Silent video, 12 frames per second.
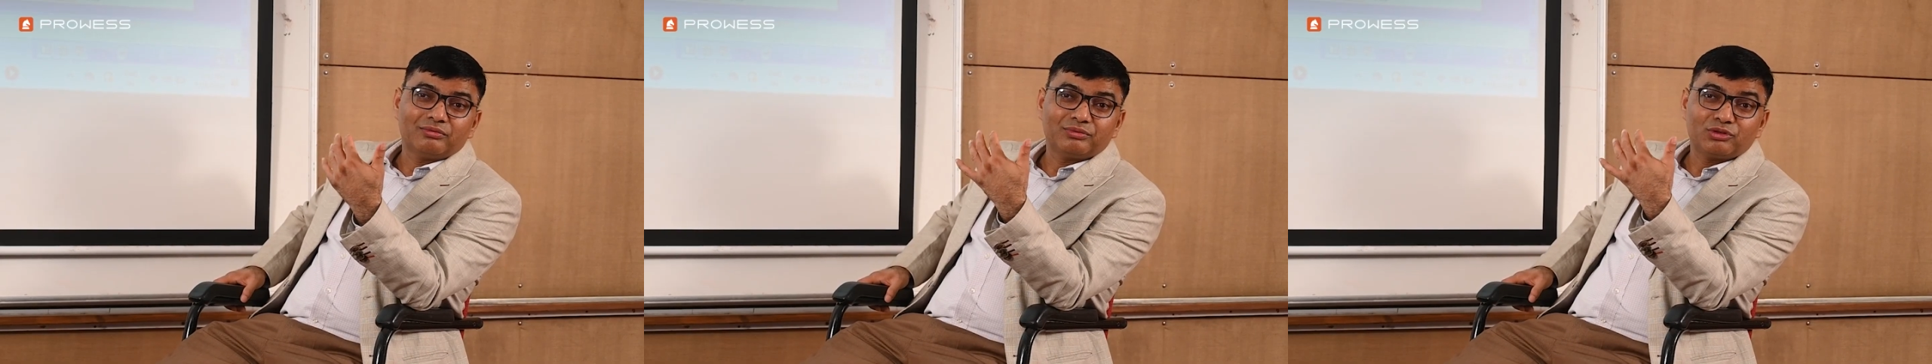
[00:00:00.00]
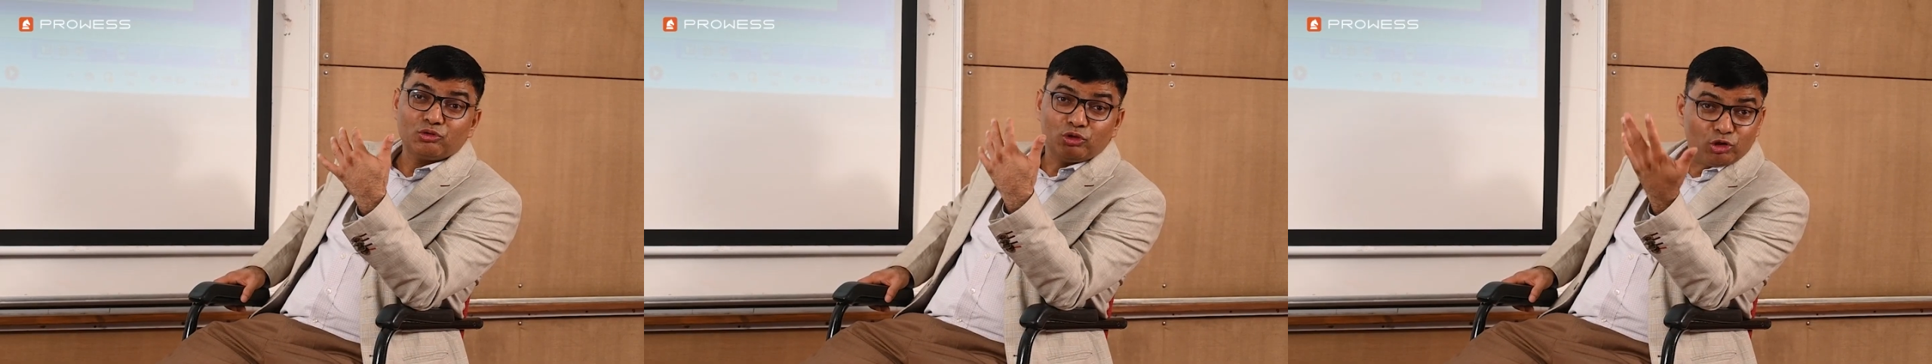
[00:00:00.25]

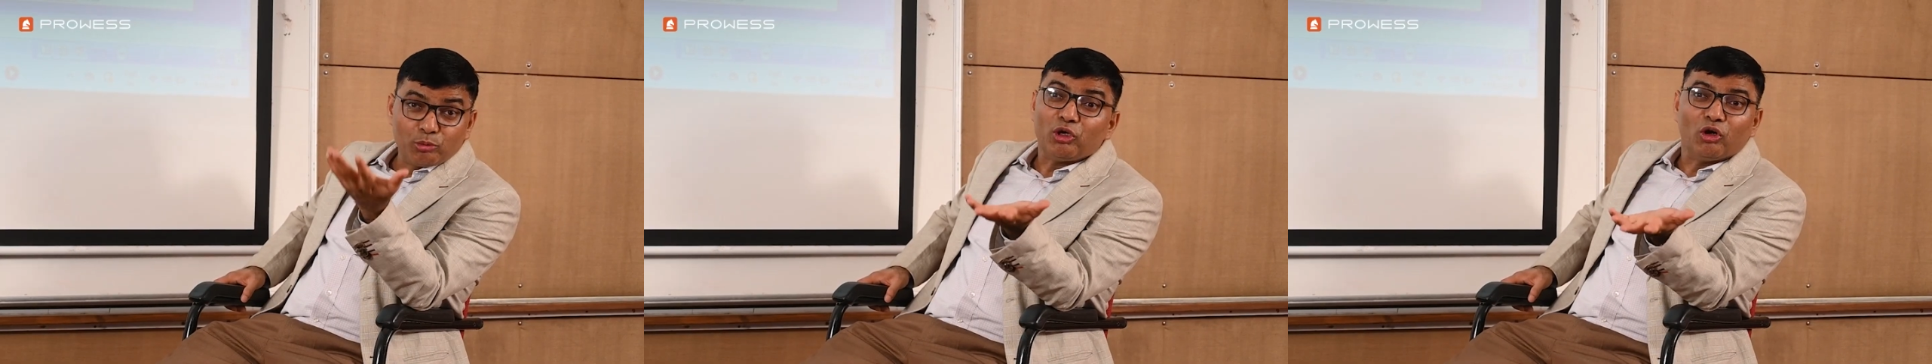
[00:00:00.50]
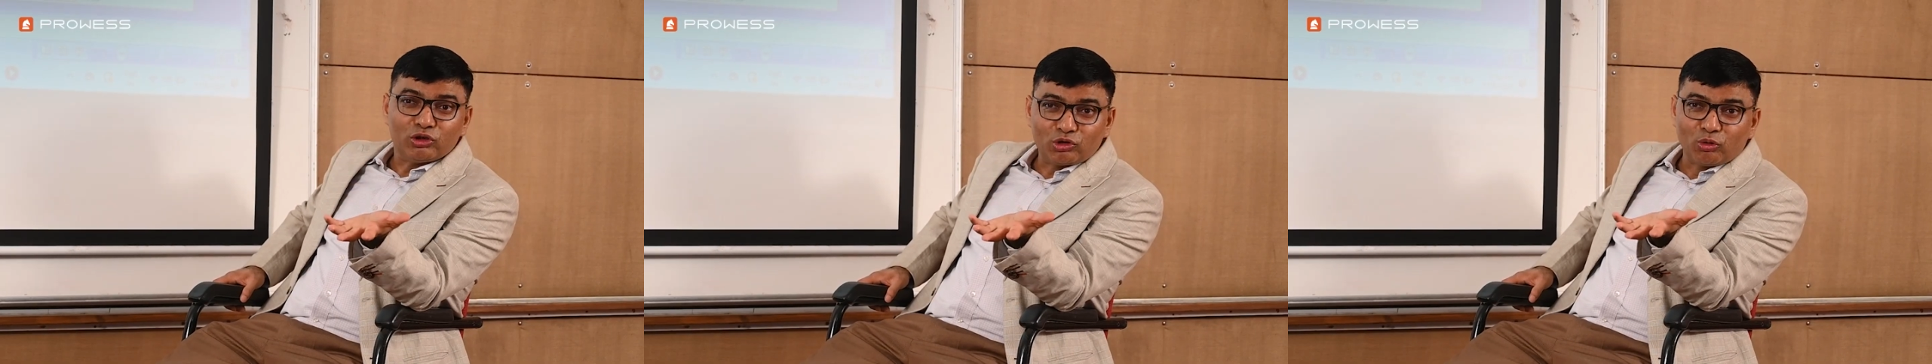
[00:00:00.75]
you need to be
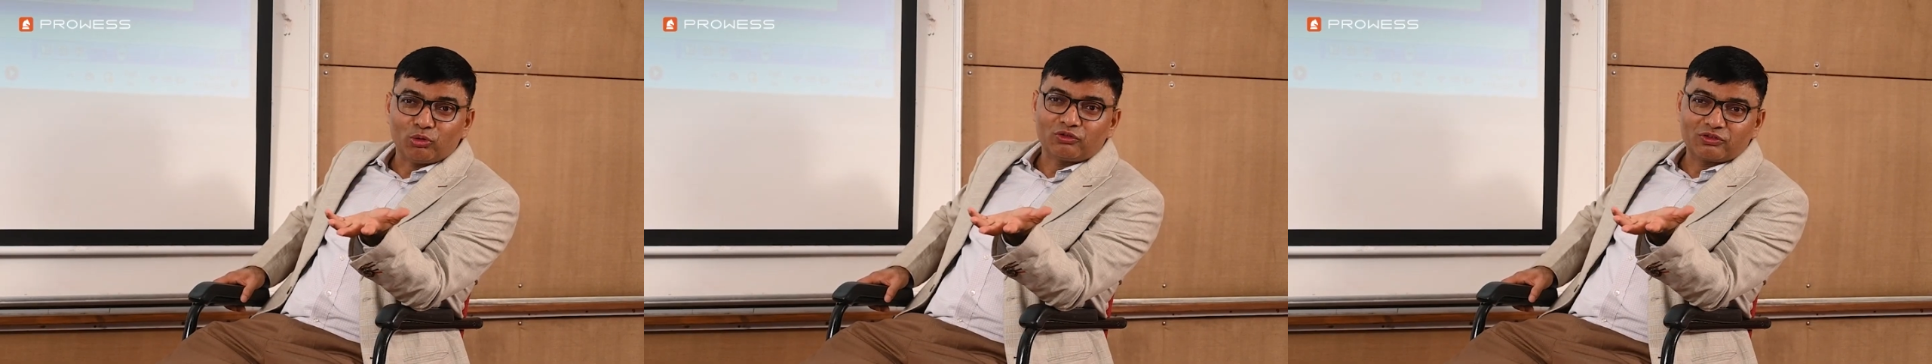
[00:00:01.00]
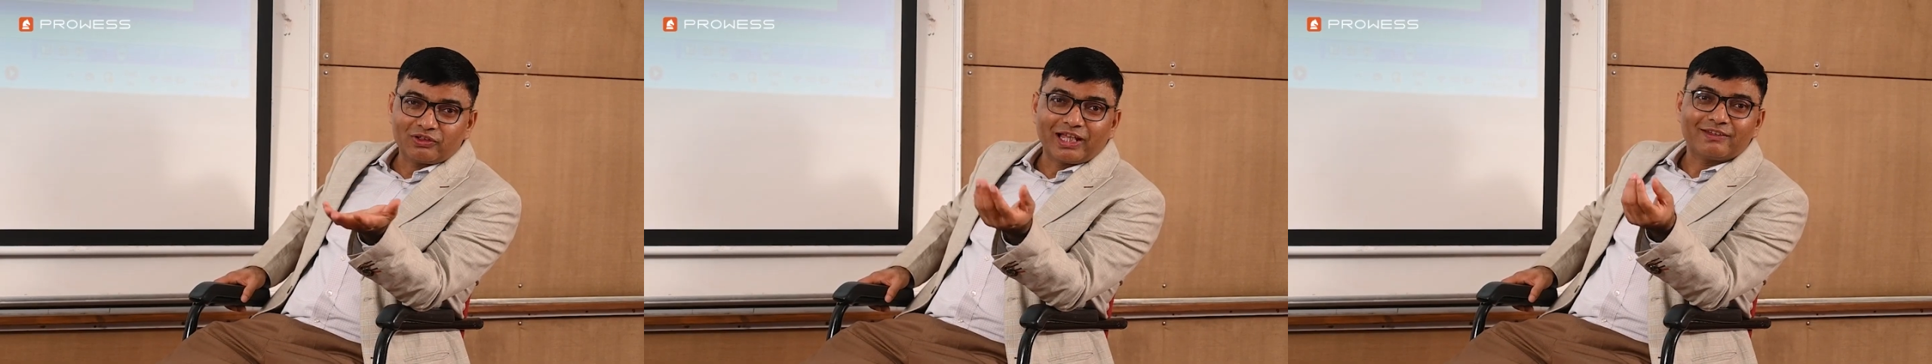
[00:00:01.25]
on
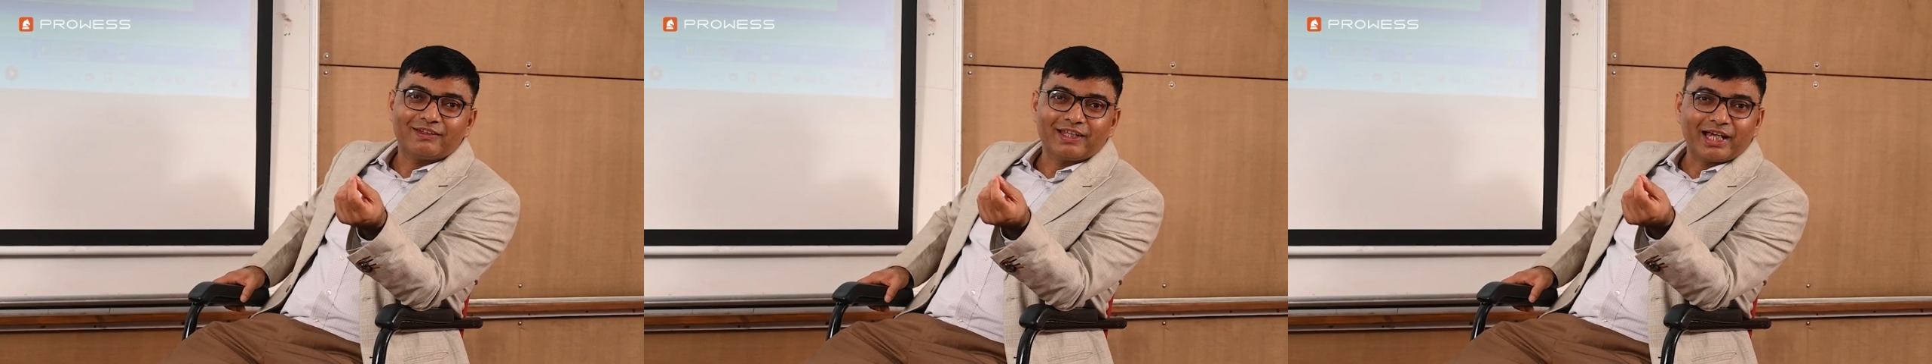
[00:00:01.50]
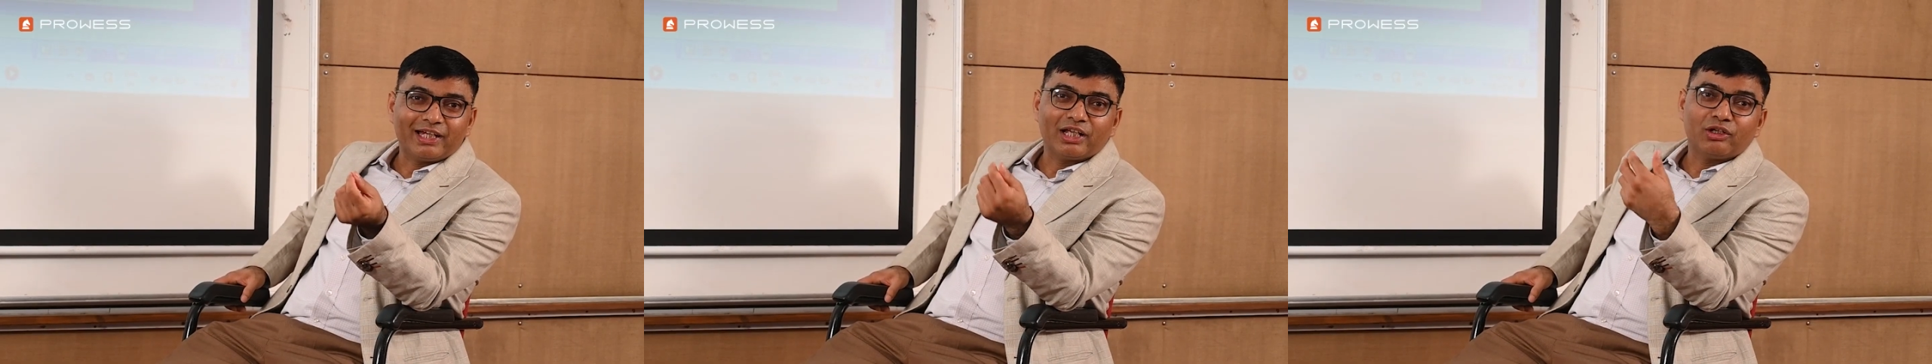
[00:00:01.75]
toes. That's the
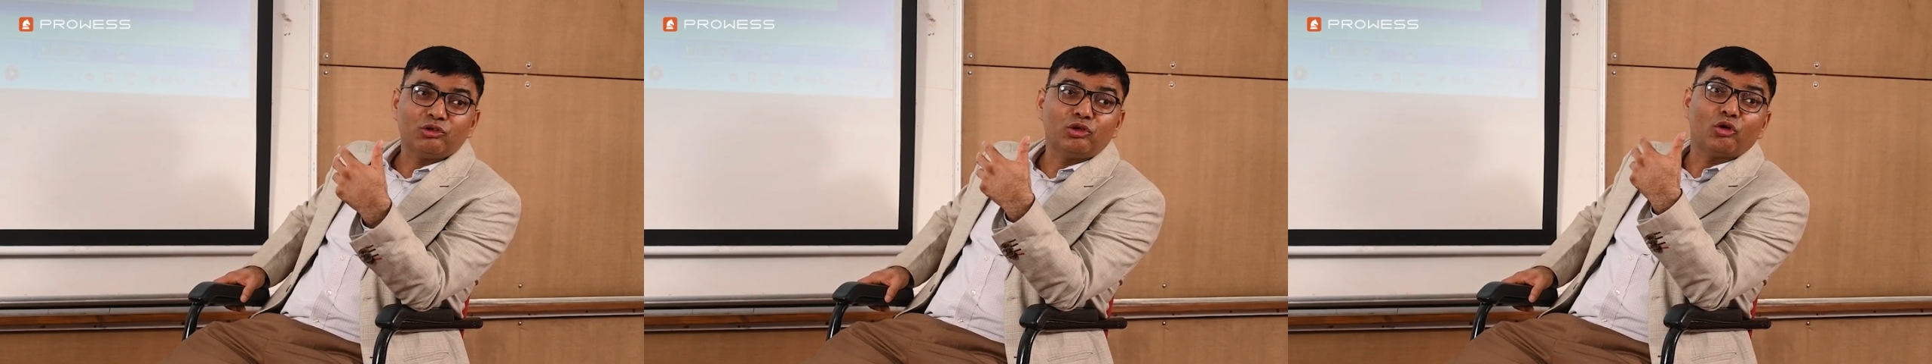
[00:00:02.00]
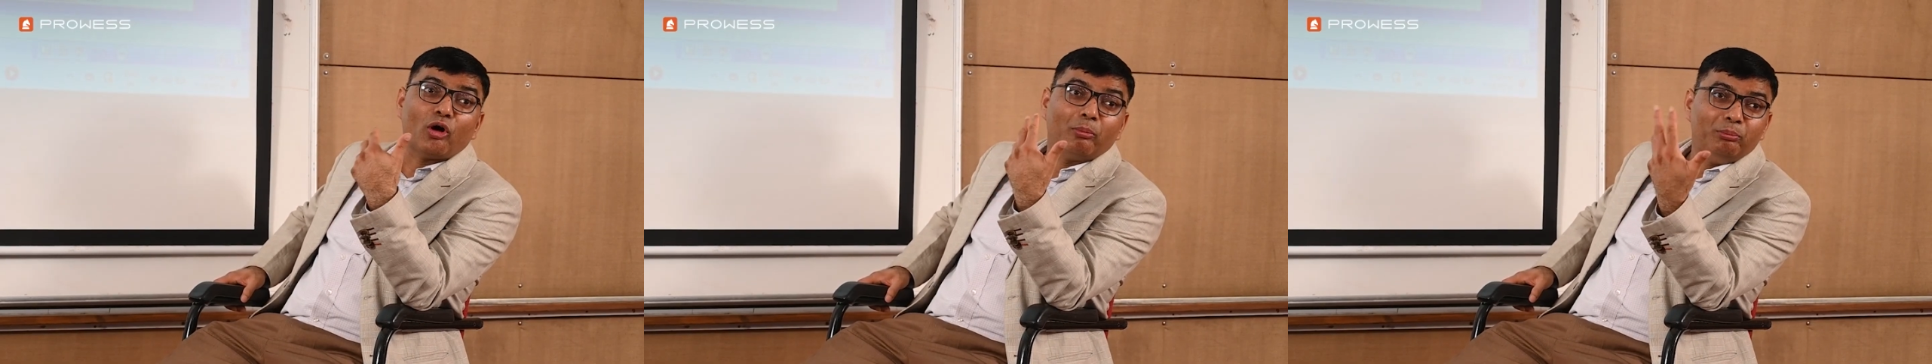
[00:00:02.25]
idea. You need
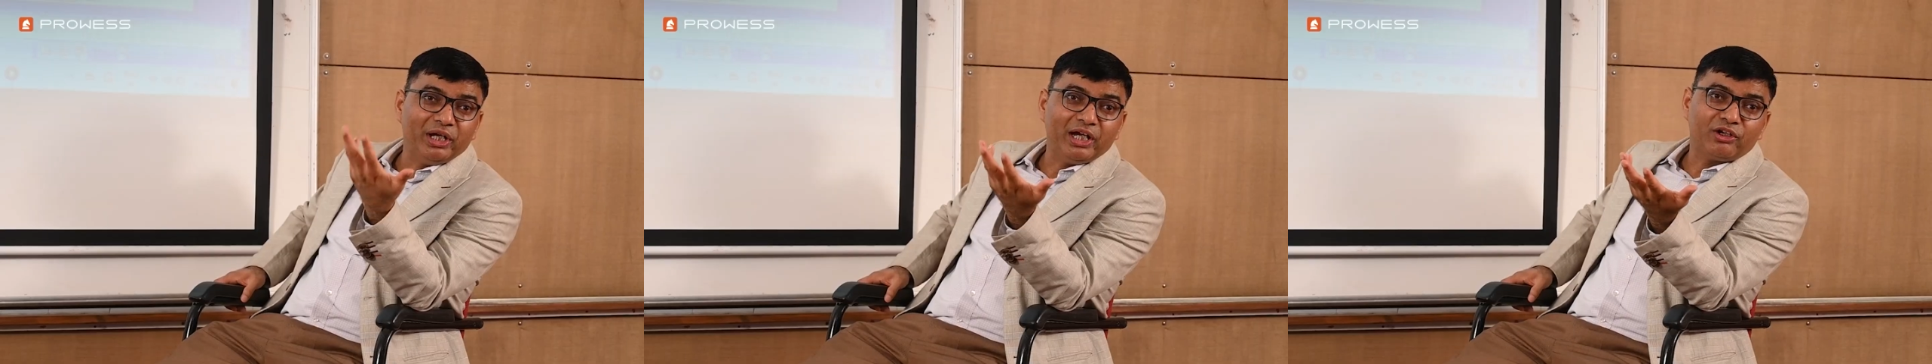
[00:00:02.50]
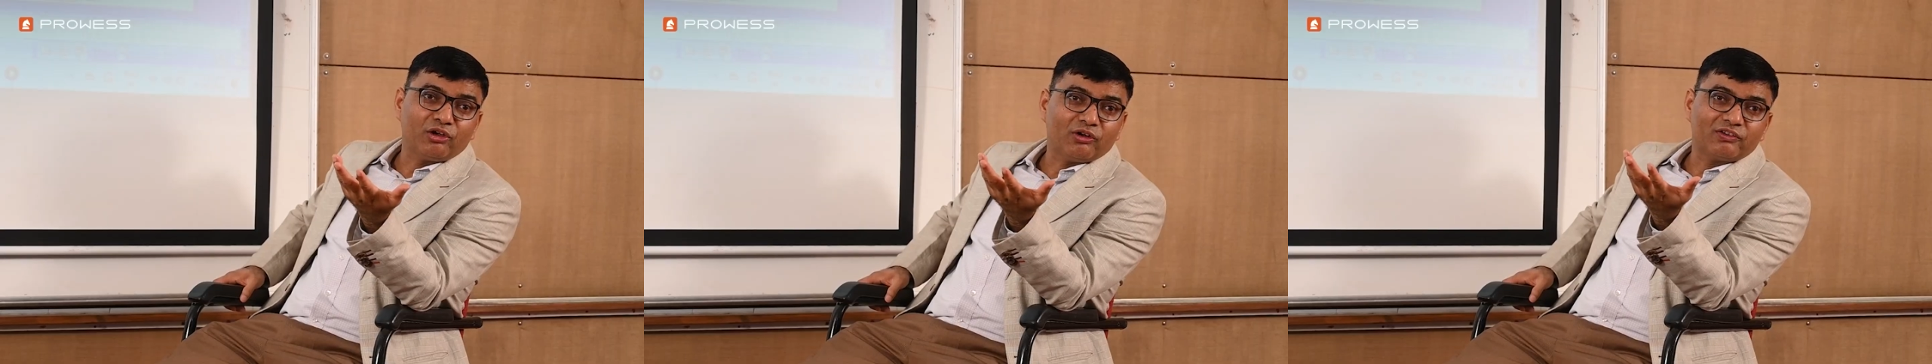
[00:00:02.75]
to
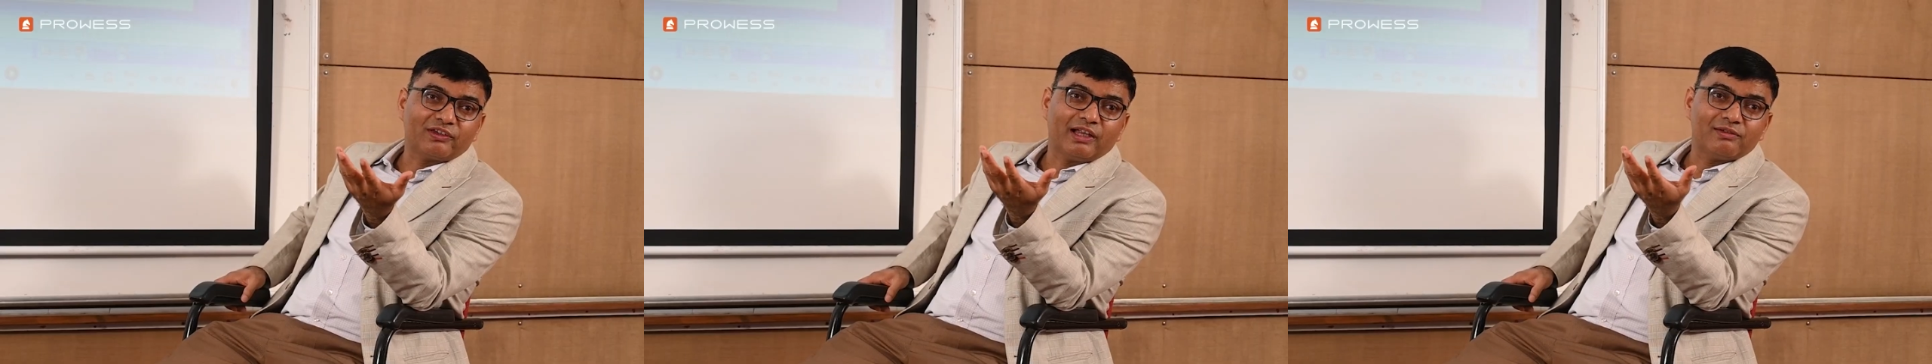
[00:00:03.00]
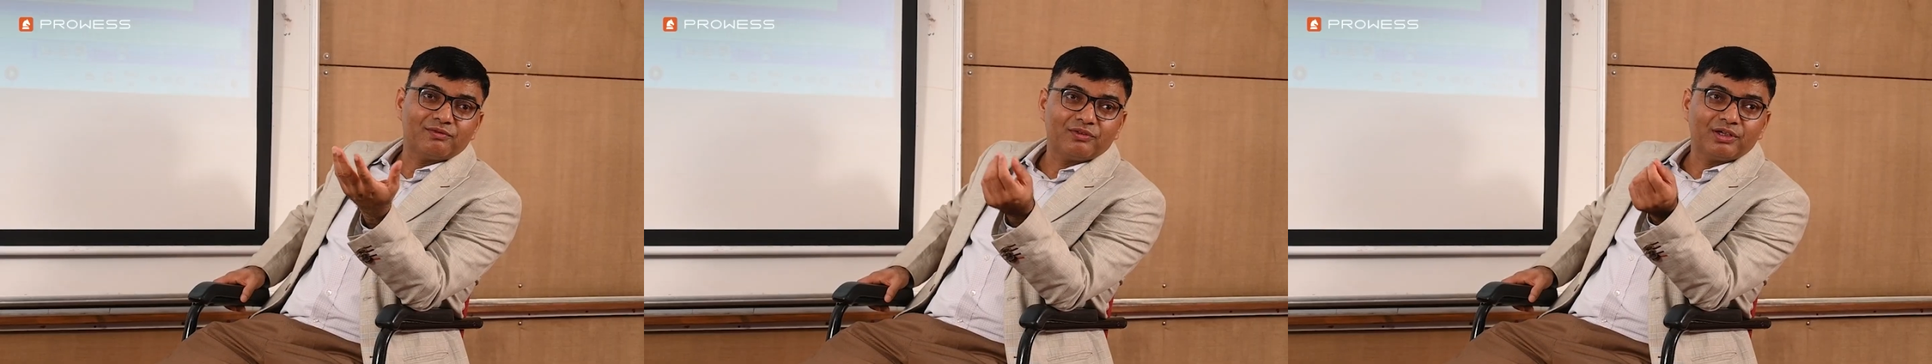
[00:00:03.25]
update yourself.